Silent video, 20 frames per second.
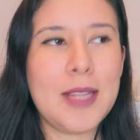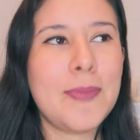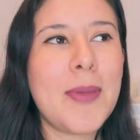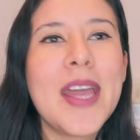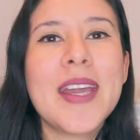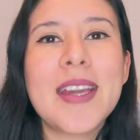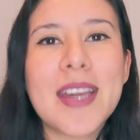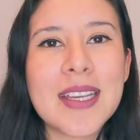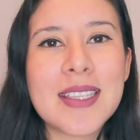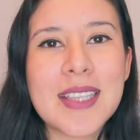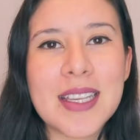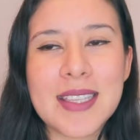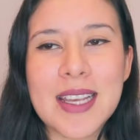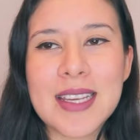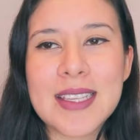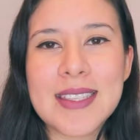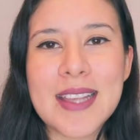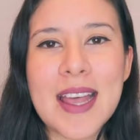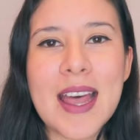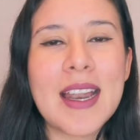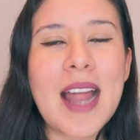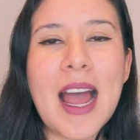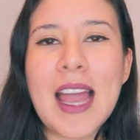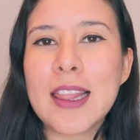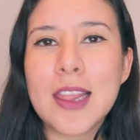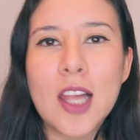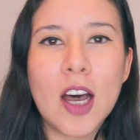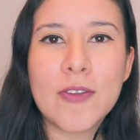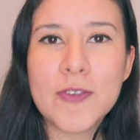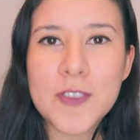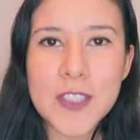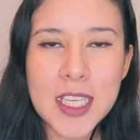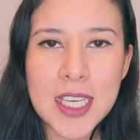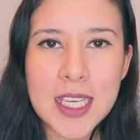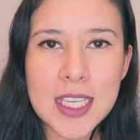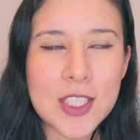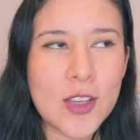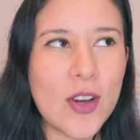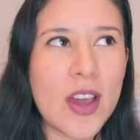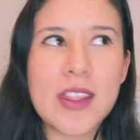In my case, as I said, I love
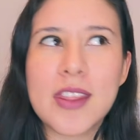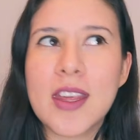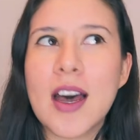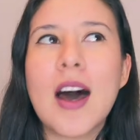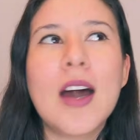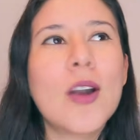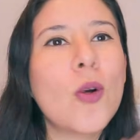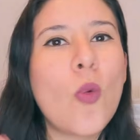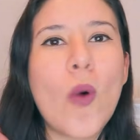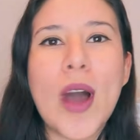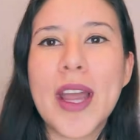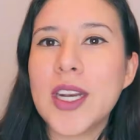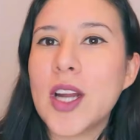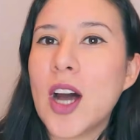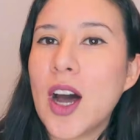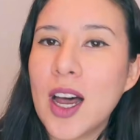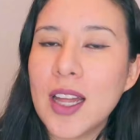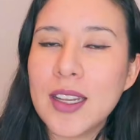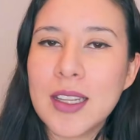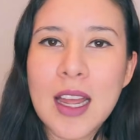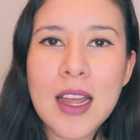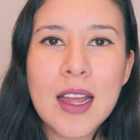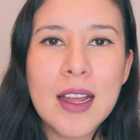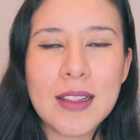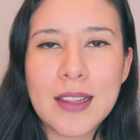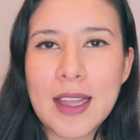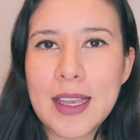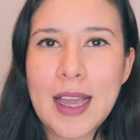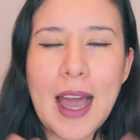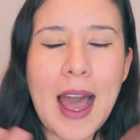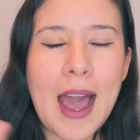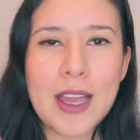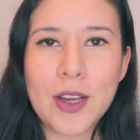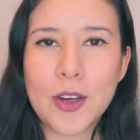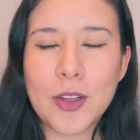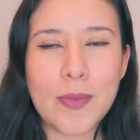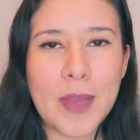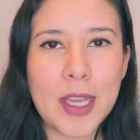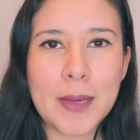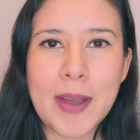tea, so I thought, why not? Like, I
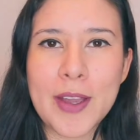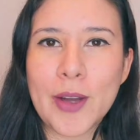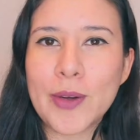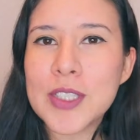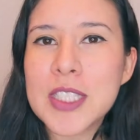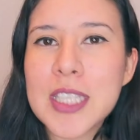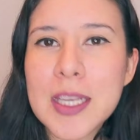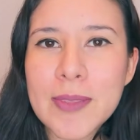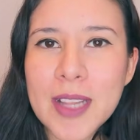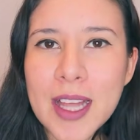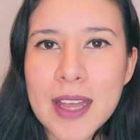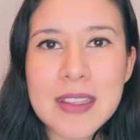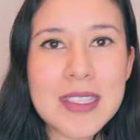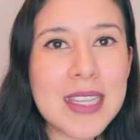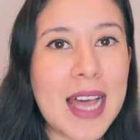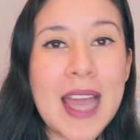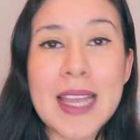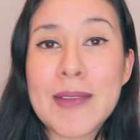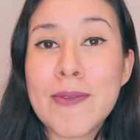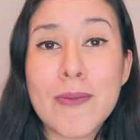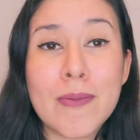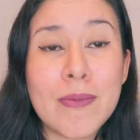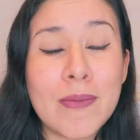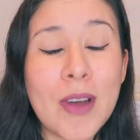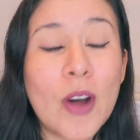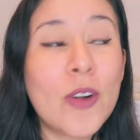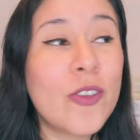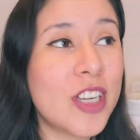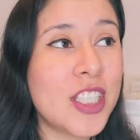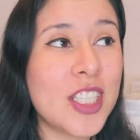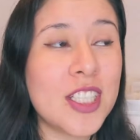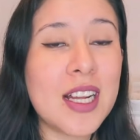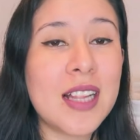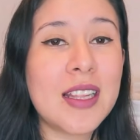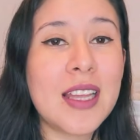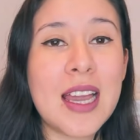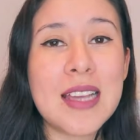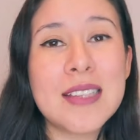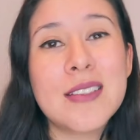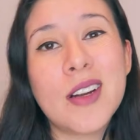could make my own tea blends.
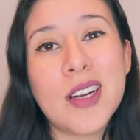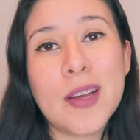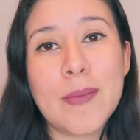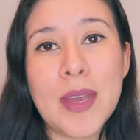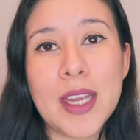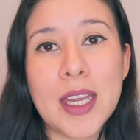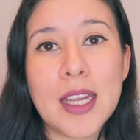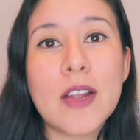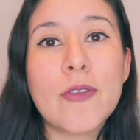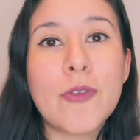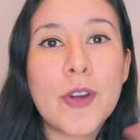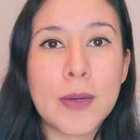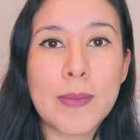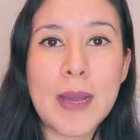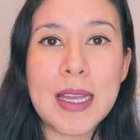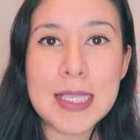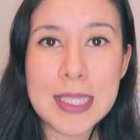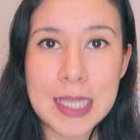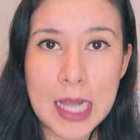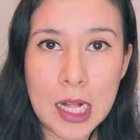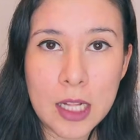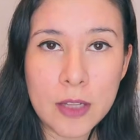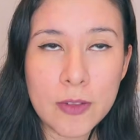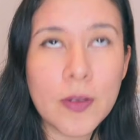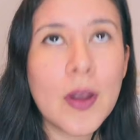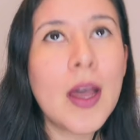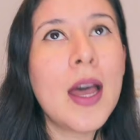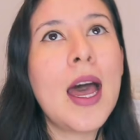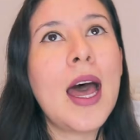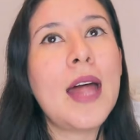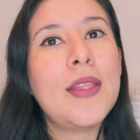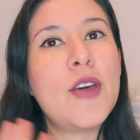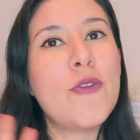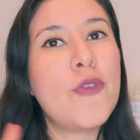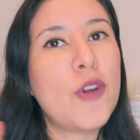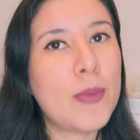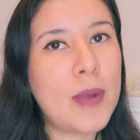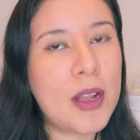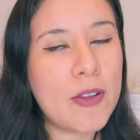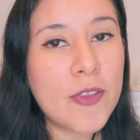Originally I started making it for myself,
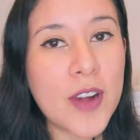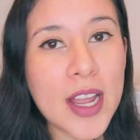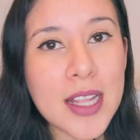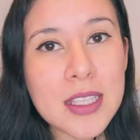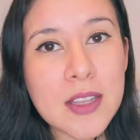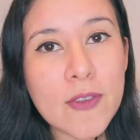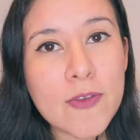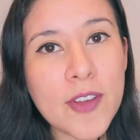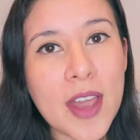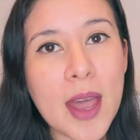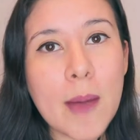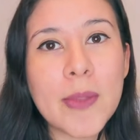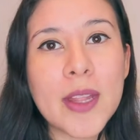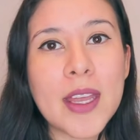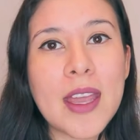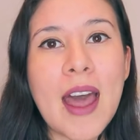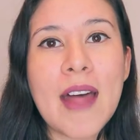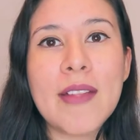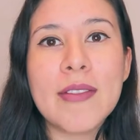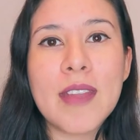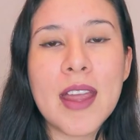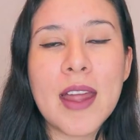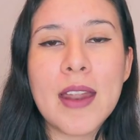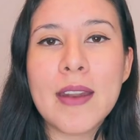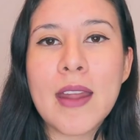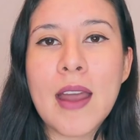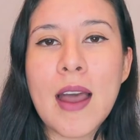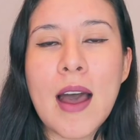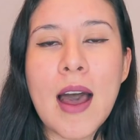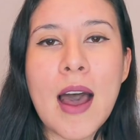then for my friends and family, and then